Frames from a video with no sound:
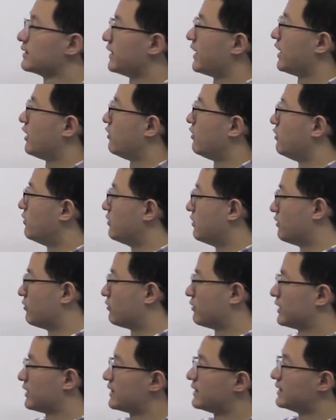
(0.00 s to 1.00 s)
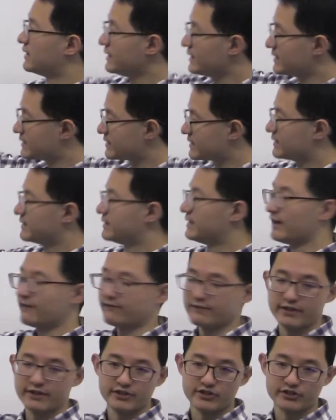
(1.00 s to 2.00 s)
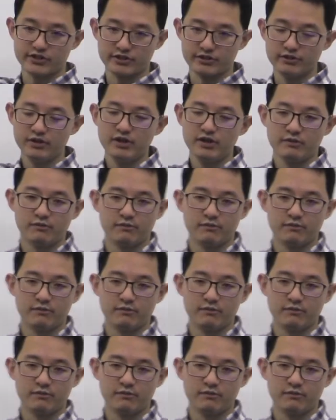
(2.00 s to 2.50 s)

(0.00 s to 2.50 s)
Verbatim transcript: Now, with this definition,